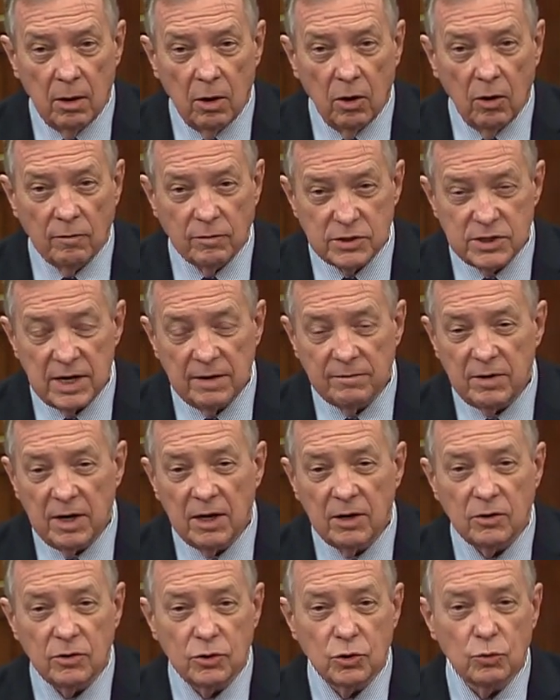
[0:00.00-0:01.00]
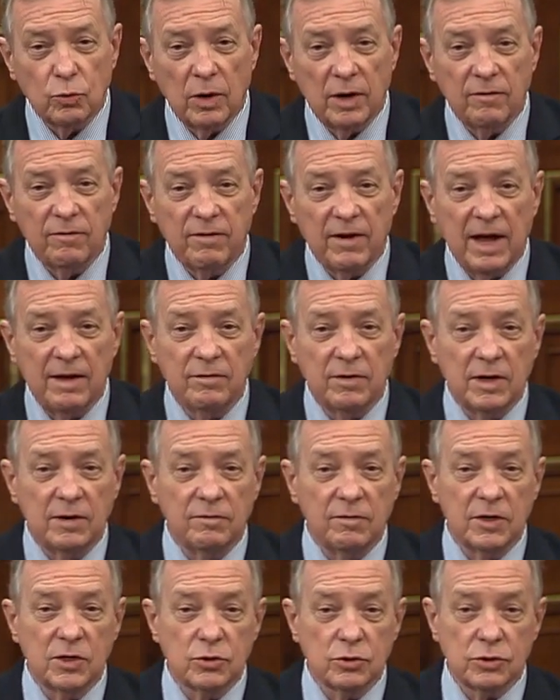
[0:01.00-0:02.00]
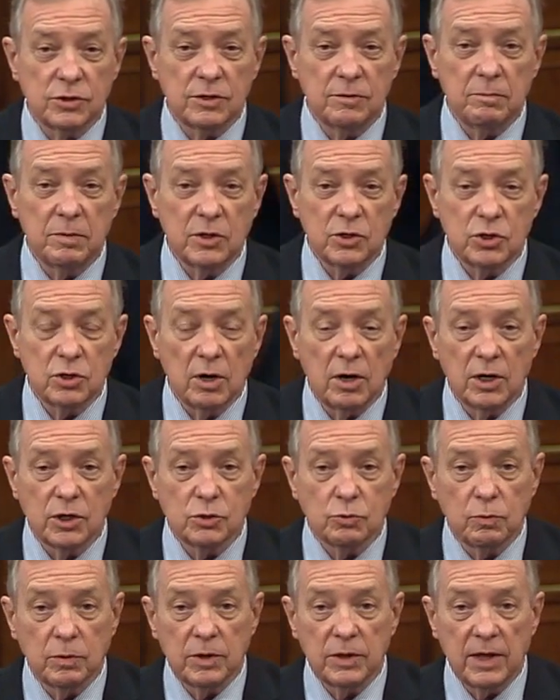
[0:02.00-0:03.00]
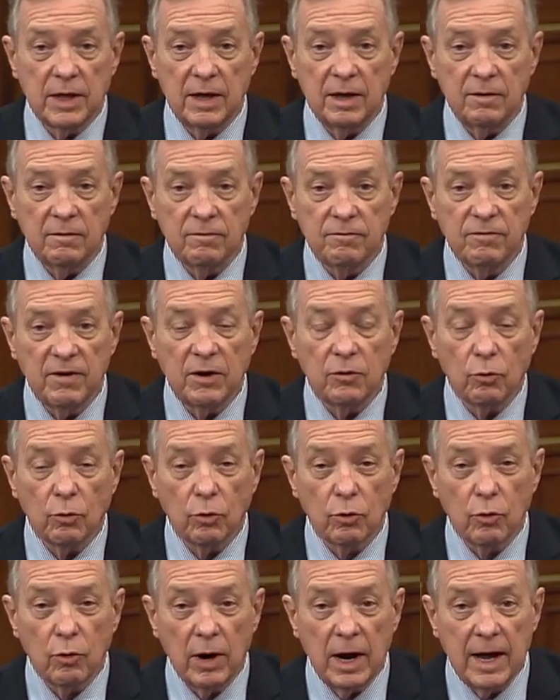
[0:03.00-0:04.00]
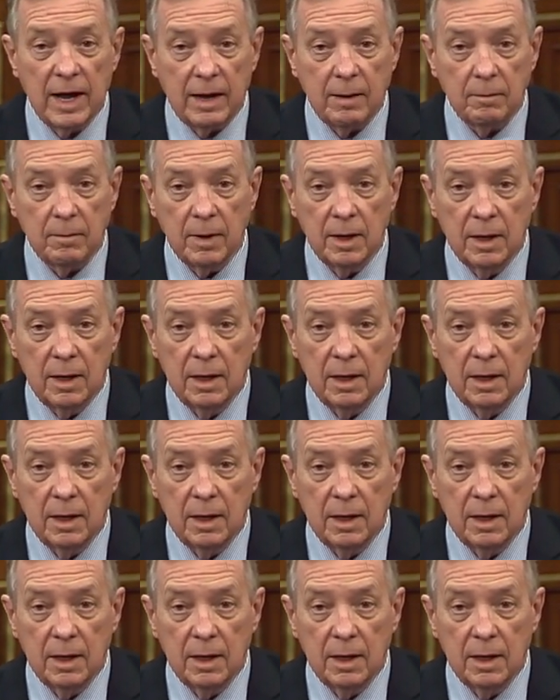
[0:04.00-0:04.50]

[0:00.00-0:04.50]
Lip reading: Over 725 individuals have been charged with a federal crime